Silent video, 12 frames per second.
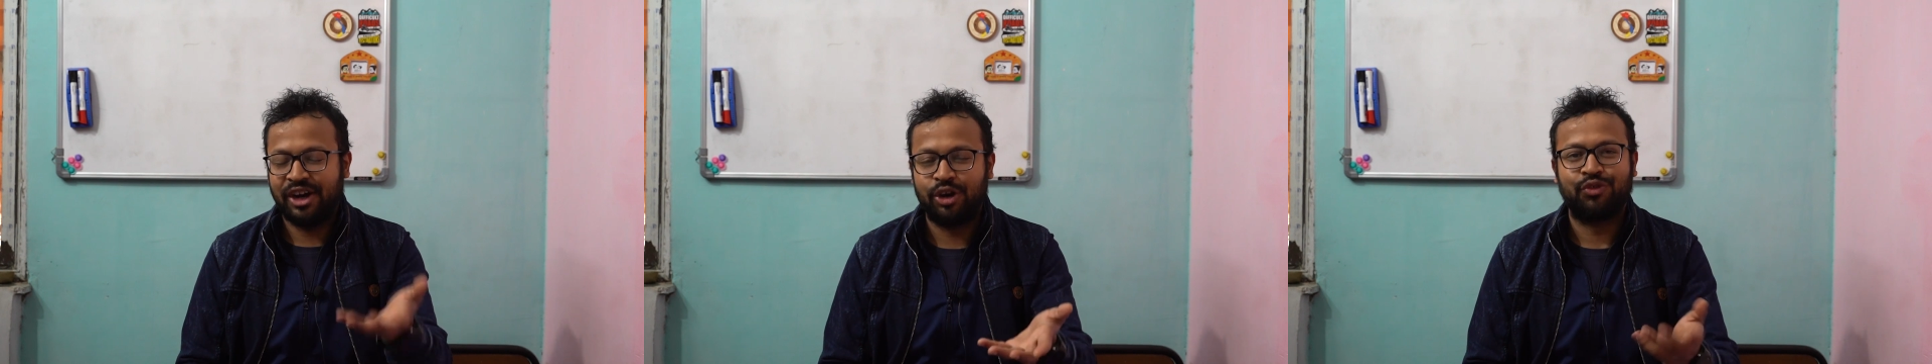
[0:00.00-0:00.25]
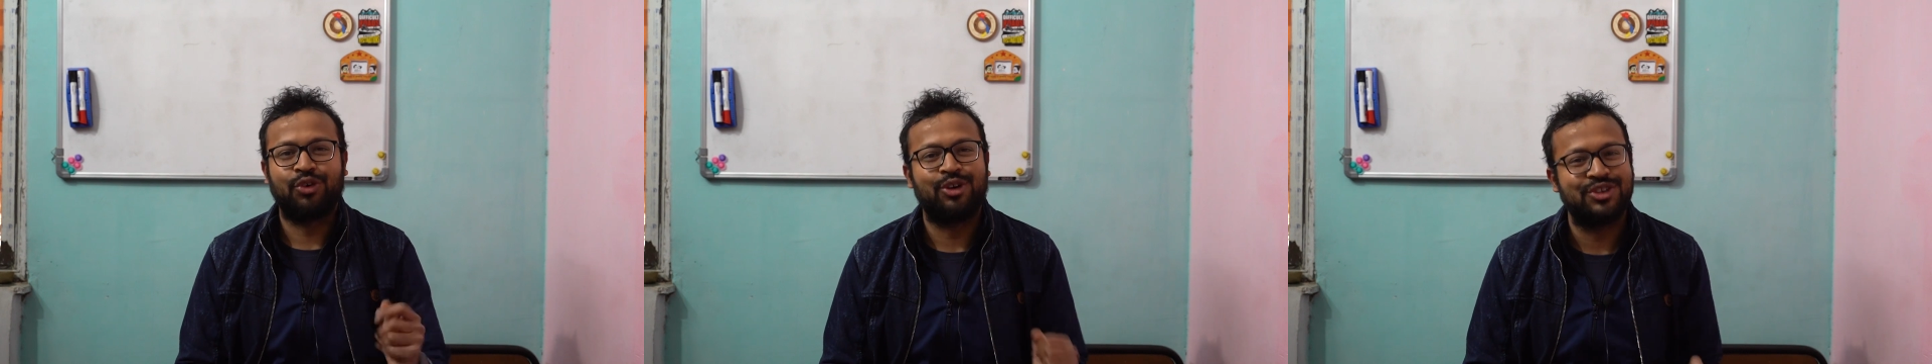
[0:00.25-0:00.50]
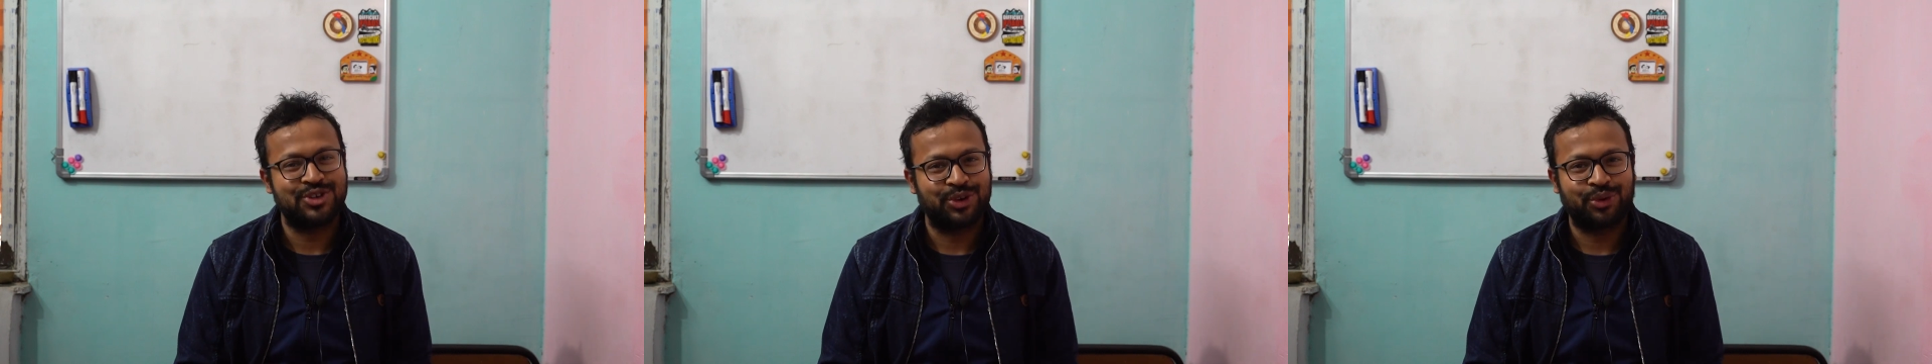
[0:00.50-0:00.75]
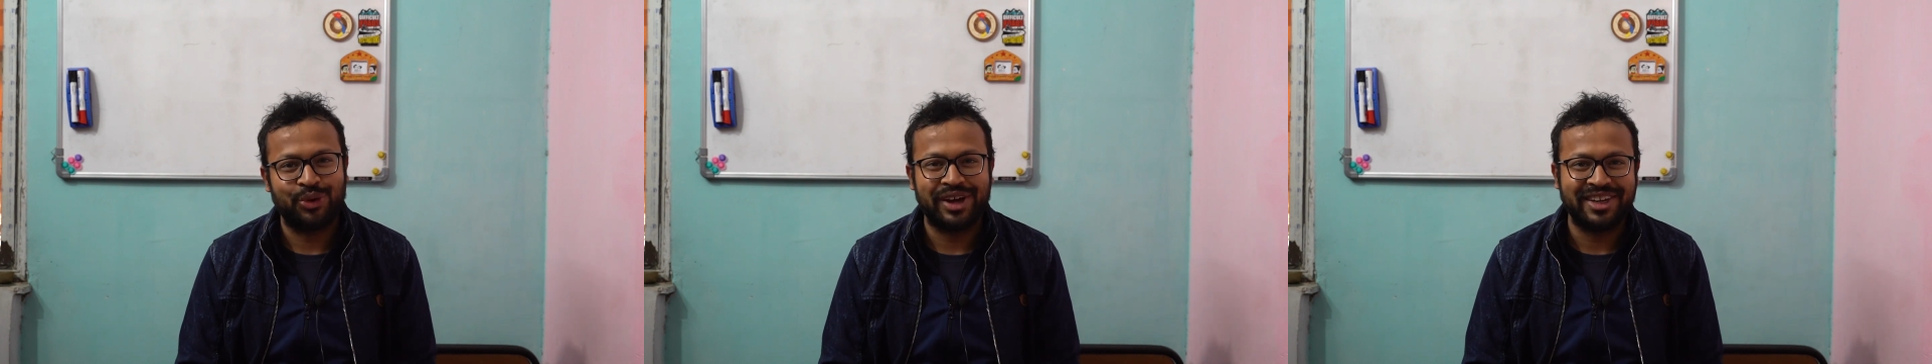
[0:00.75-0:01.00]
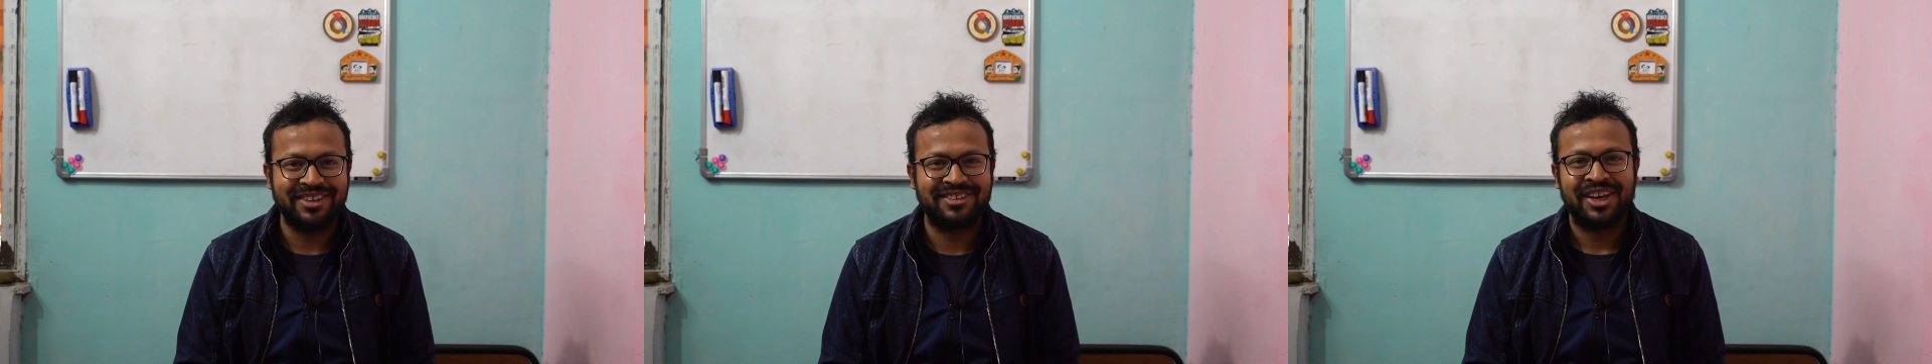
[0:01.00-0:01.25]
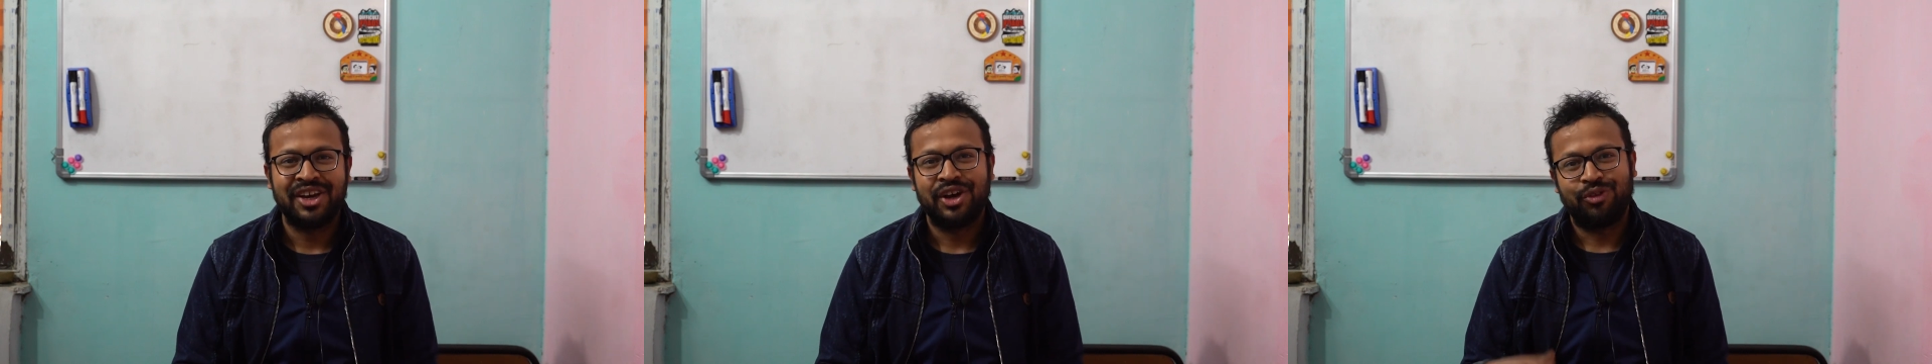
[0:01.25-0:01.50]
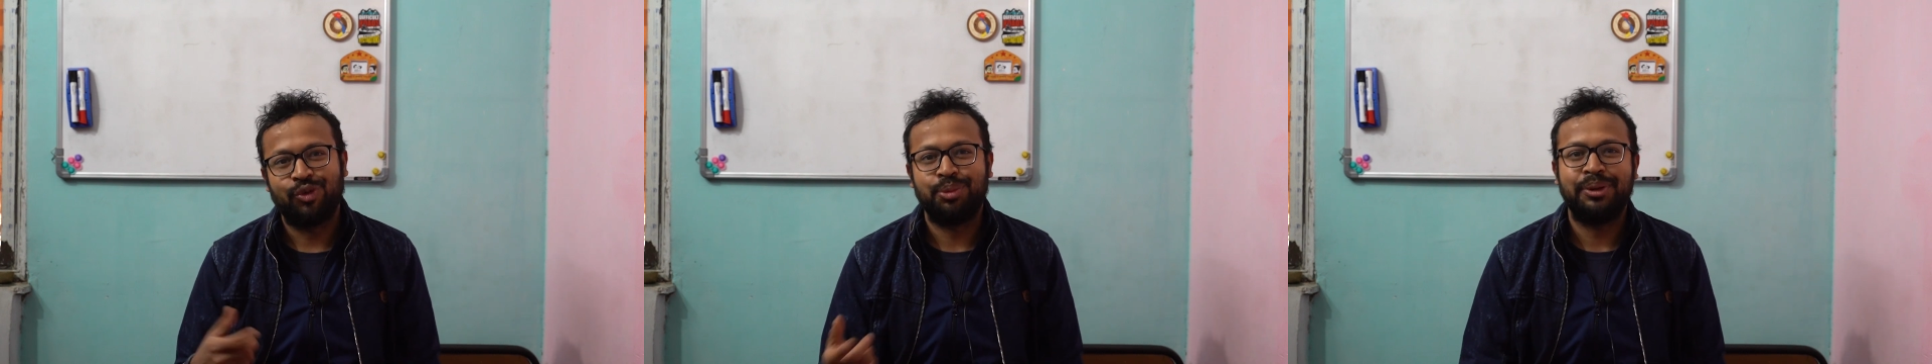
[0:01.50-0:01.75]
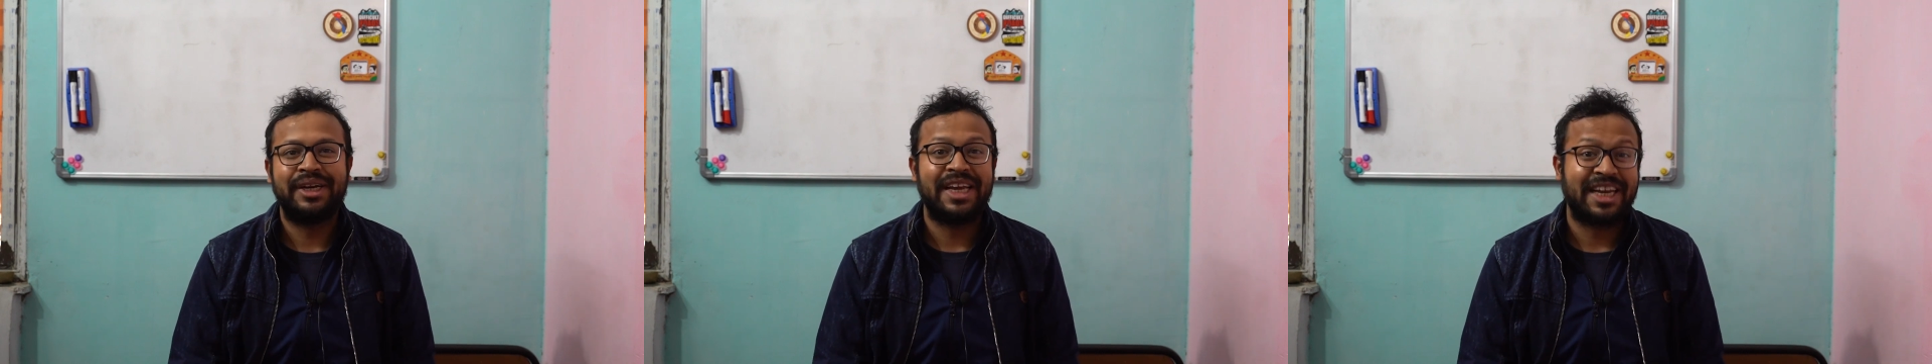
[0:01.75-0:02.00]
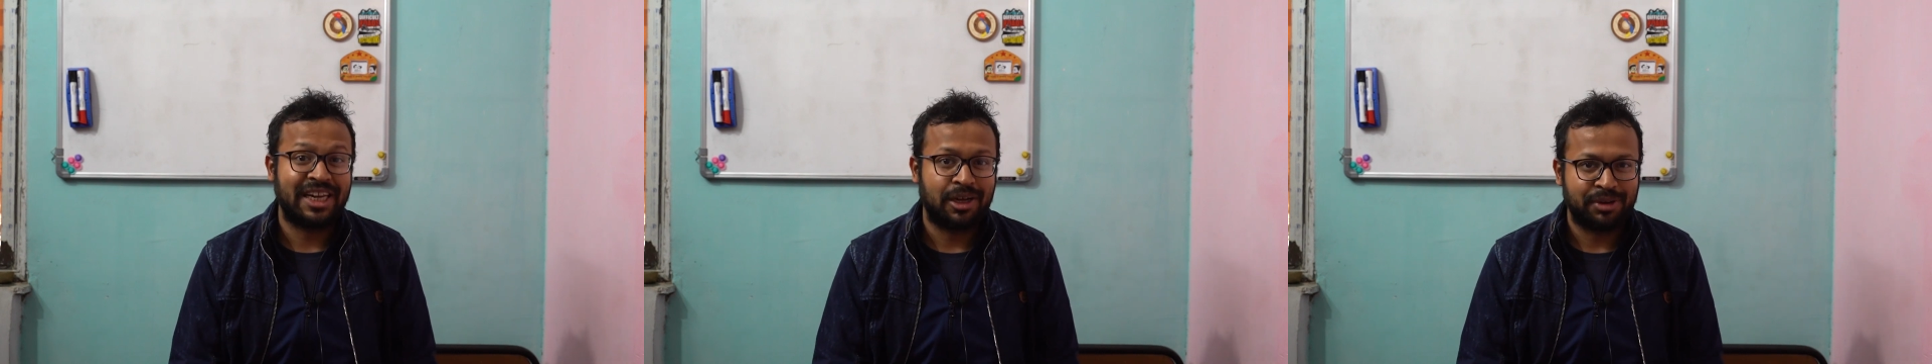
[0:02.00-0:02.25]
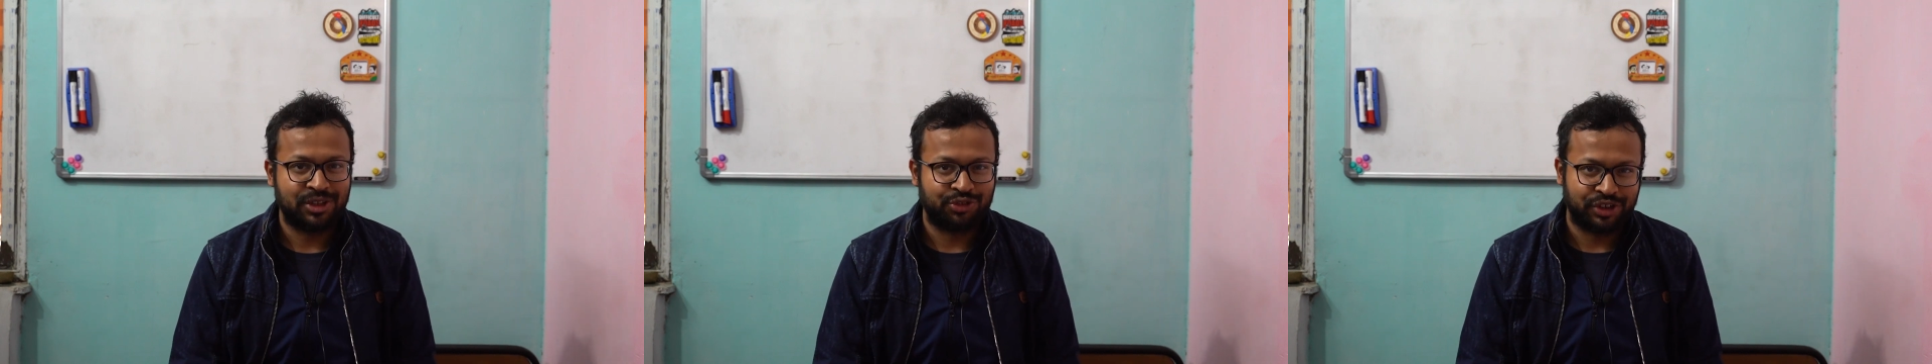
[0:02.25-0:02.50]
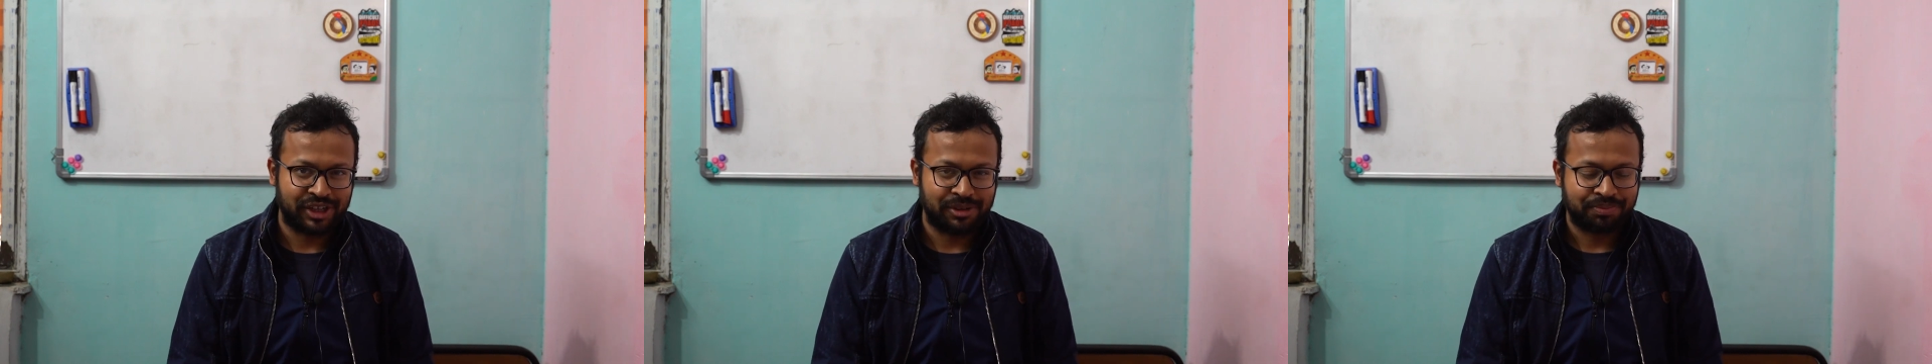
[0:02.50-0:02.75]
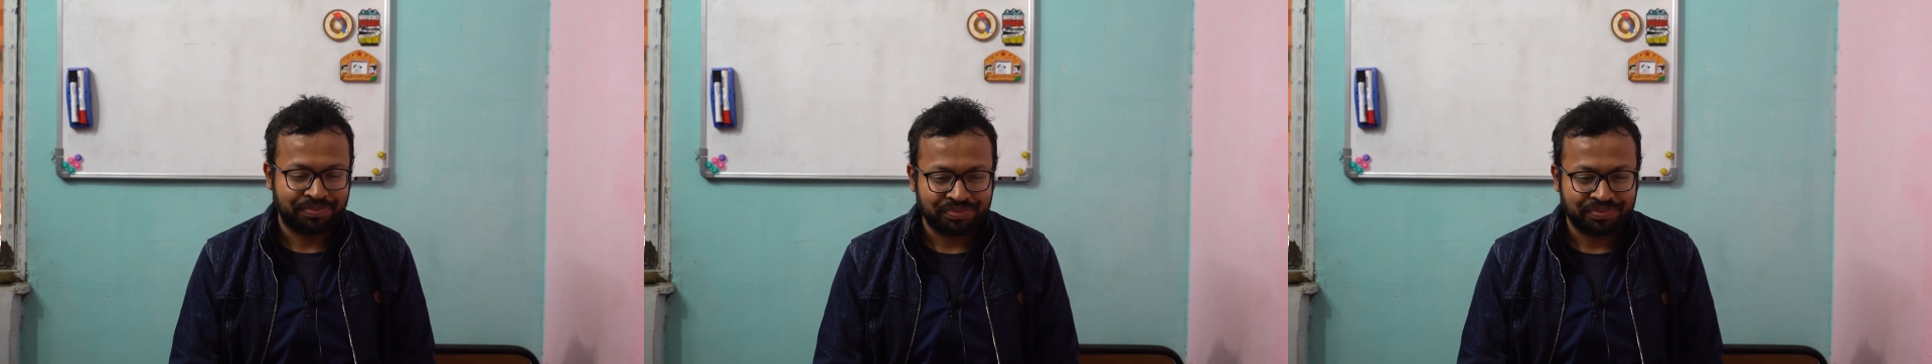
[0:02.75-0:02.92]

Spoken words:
and of course your queries would be taken up as well.